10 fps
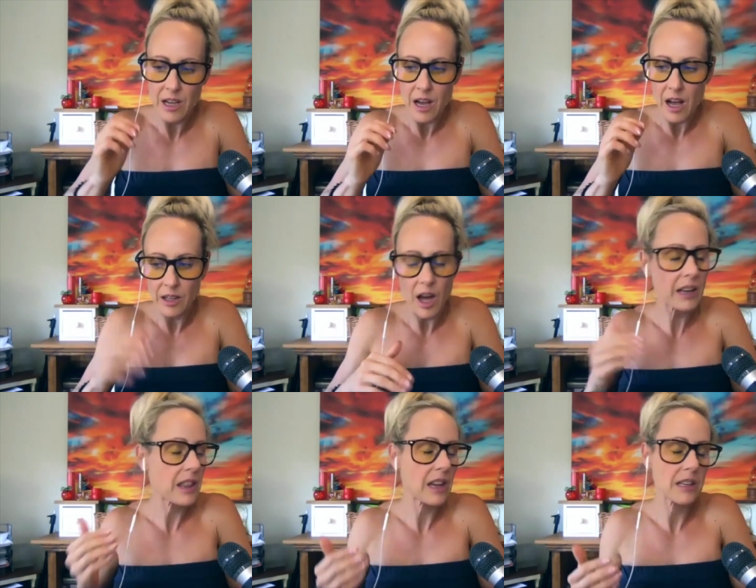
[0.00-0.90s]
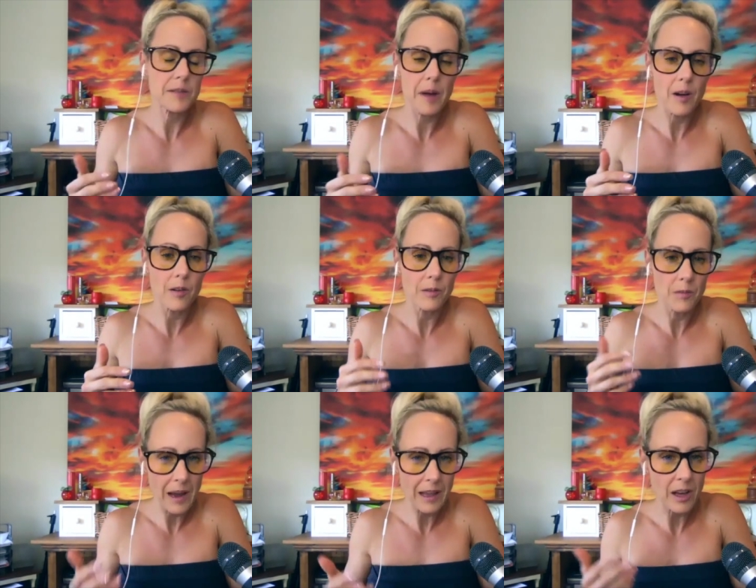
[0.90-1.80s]
a lot of things about
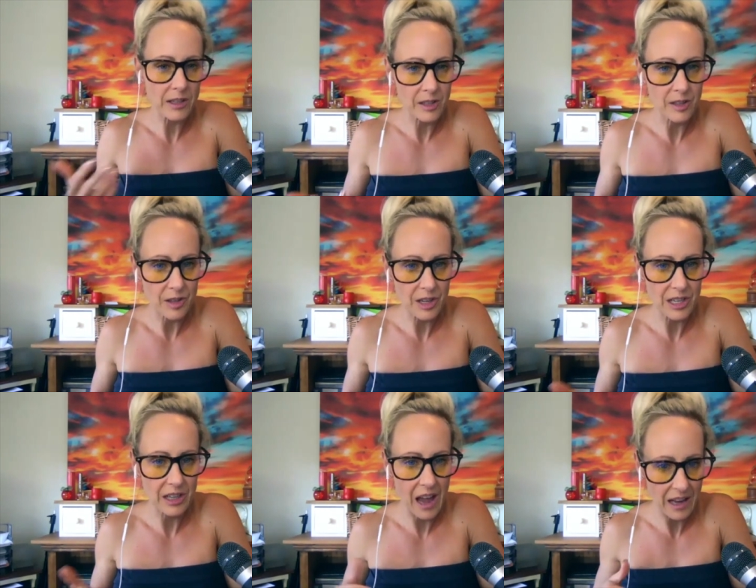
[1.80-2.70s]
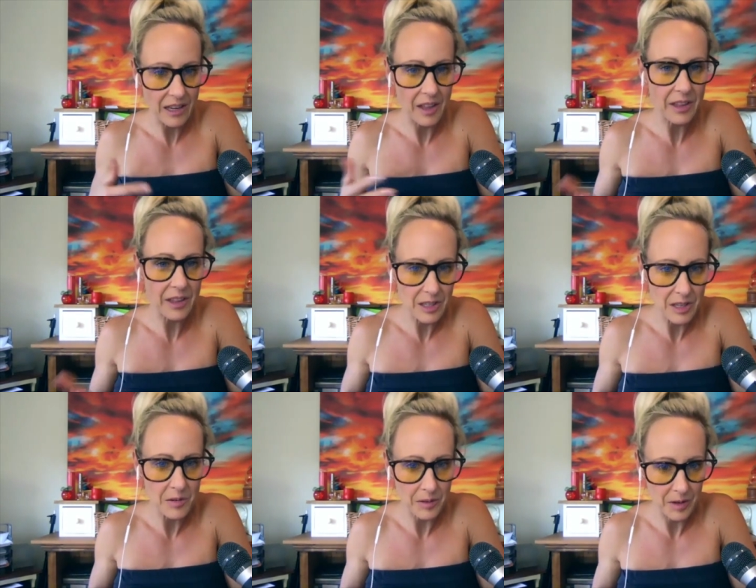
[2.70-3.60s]
weight loss and nutrition that had nothing to do
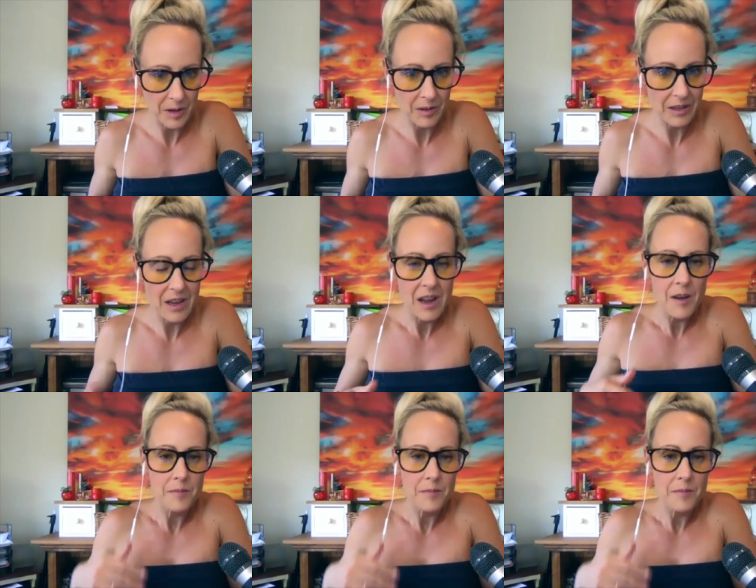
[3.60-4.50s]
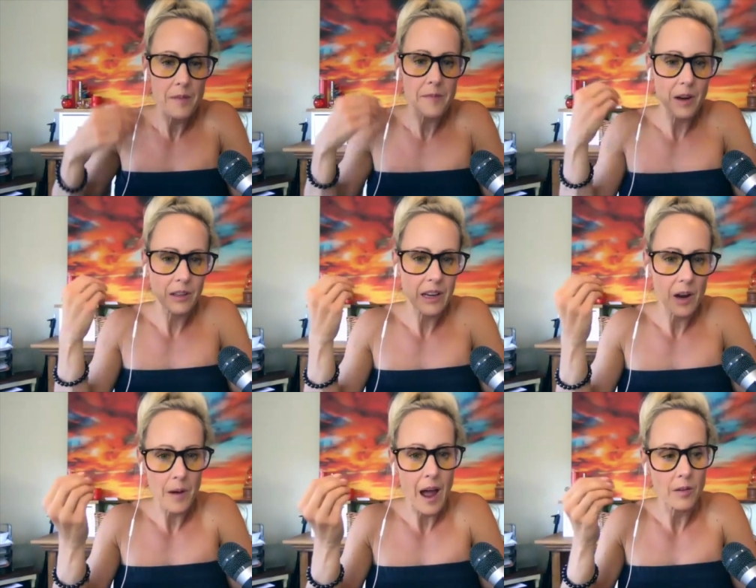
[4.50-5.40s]
with food, primarily
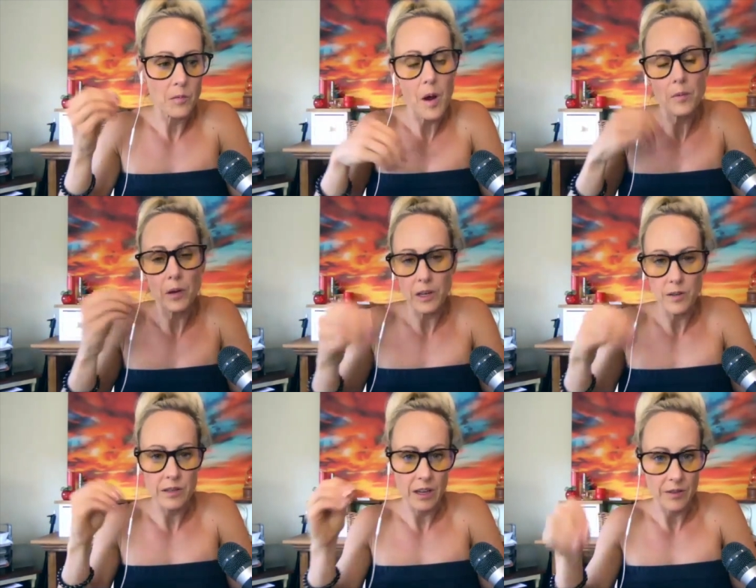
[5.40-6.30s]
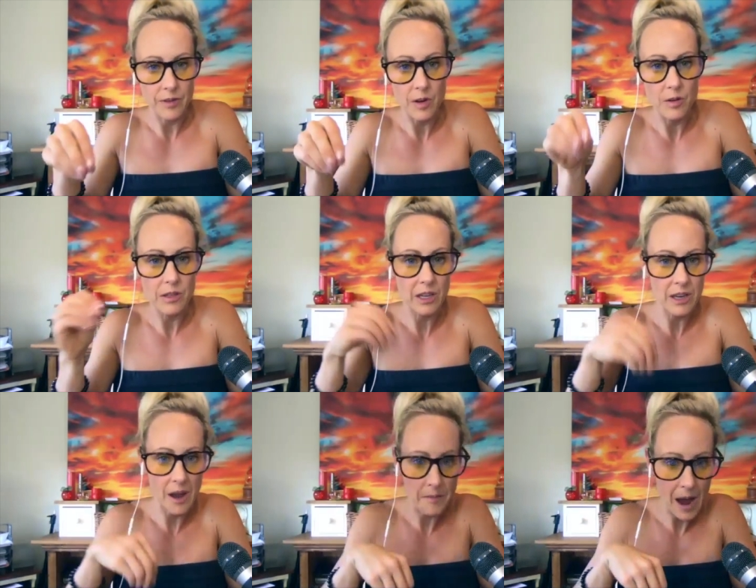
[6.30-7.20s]
around what we're using food to
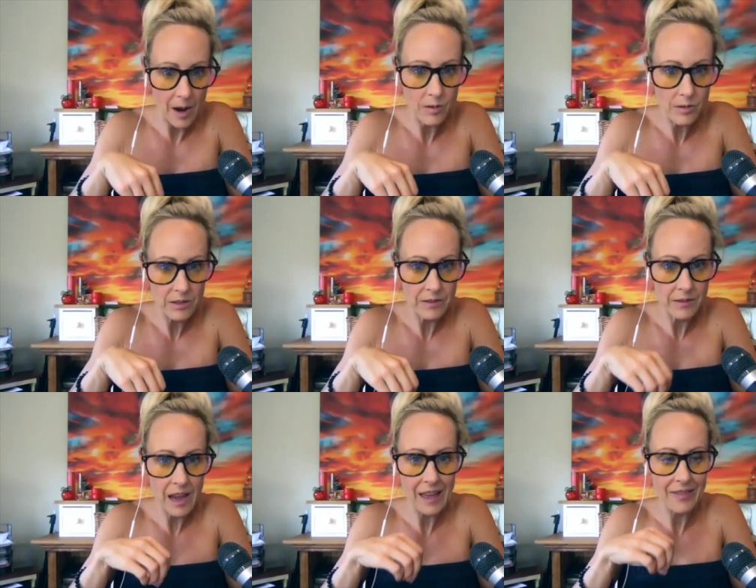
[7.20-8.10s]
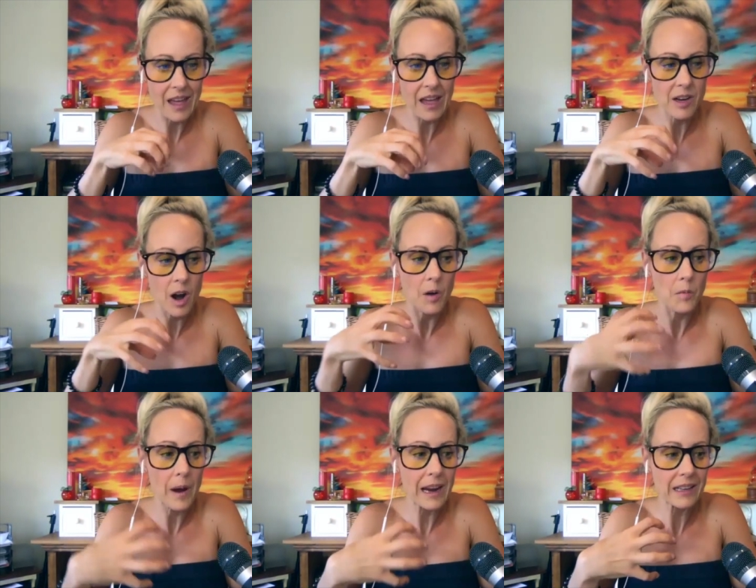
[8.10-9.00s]
numb out, and that our
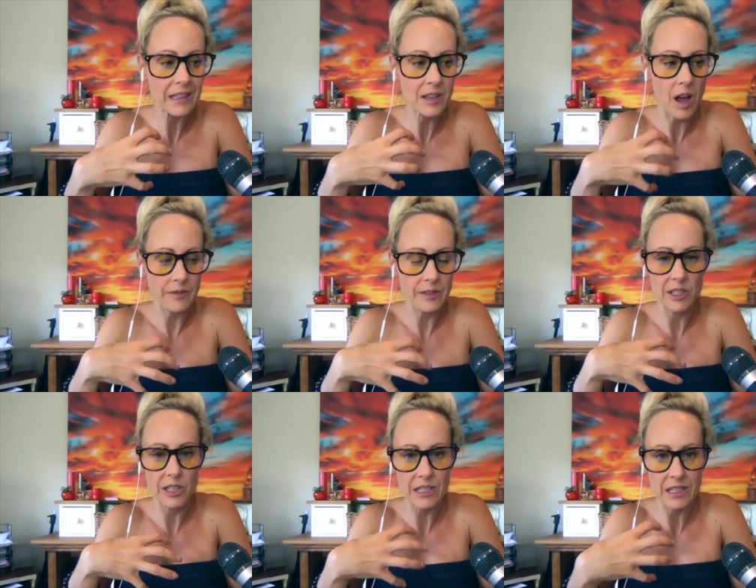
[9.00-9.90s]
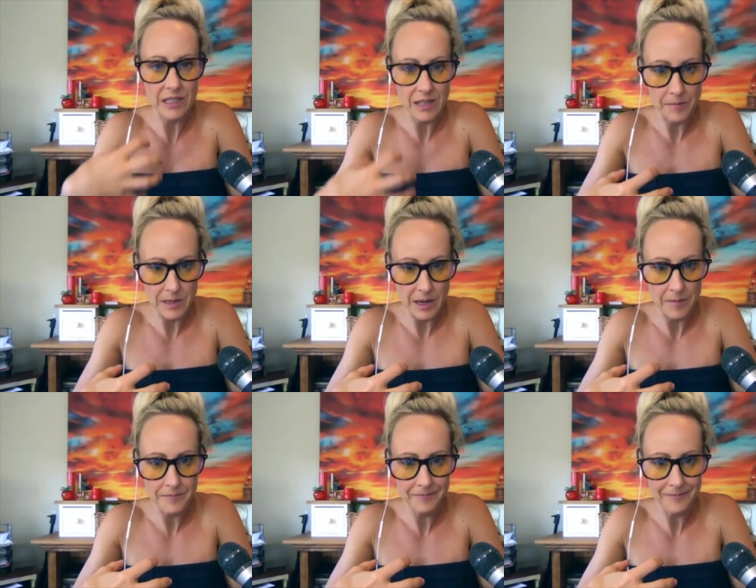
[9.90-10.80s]
weight is often just a
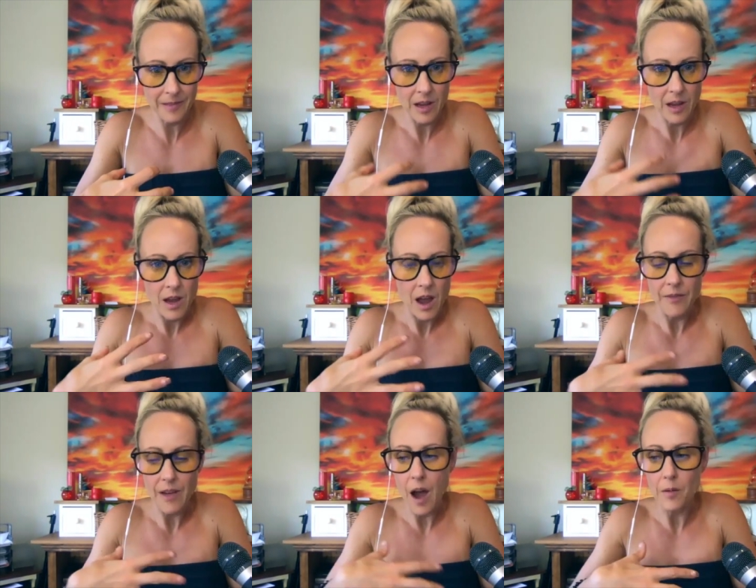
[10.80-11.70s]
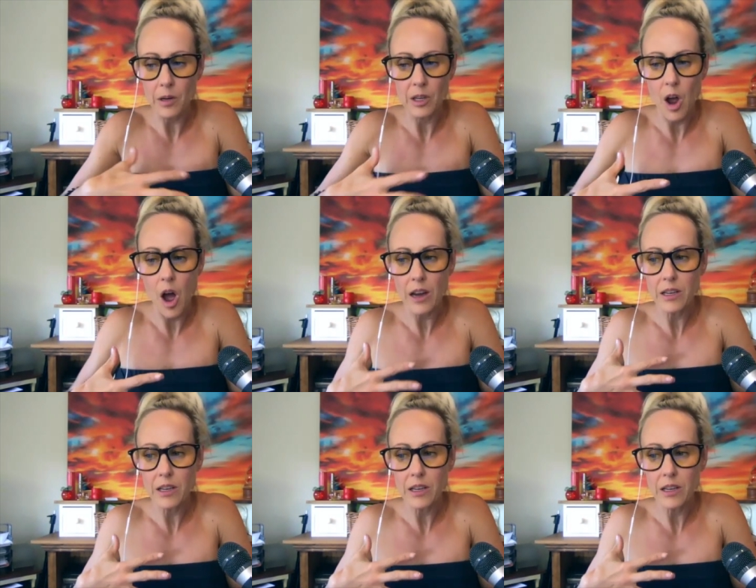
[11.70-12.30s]
symptom of how we're not